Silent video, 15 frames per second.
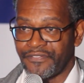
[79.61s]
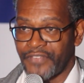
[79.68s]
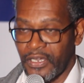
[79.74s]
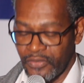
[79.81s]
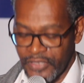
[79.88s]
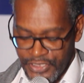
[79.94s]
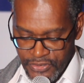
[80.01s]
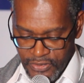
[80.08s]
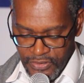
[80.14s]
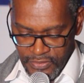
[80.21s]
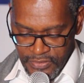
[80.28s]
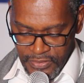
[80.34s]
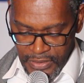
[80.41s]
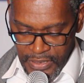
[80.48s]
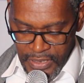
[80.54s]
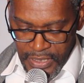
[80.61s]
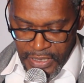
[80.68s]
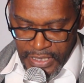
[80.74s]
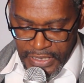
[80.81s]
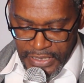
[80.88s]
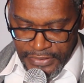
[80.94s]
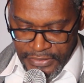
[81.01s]
violations
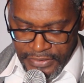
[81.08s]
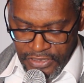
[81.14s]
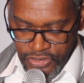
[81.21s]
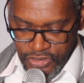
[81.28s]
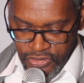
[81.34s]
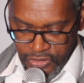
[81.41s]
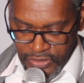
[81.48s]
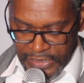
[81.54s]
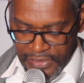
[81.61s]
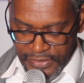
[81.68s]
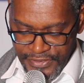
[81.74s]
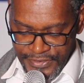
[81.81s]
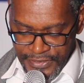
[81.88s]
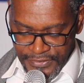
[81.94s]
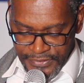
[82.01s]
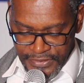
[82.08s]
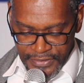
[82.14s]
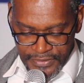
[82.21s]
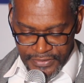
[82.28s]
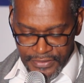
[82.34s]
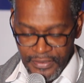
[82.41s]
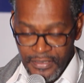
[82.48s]
in transitional
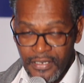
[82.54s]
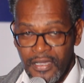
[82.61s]
settings,